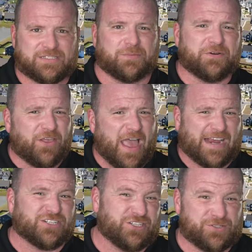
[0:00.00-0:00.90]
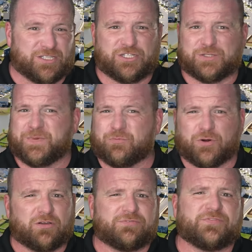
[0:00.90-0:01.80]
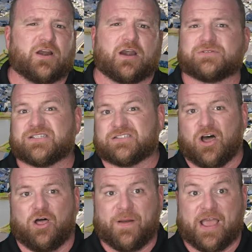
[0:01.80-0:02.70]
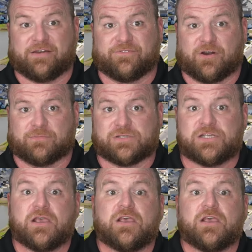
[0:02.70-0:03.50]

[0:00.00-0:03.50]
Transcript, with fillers: Summerville actually used to just be rural farms and tall pine farms.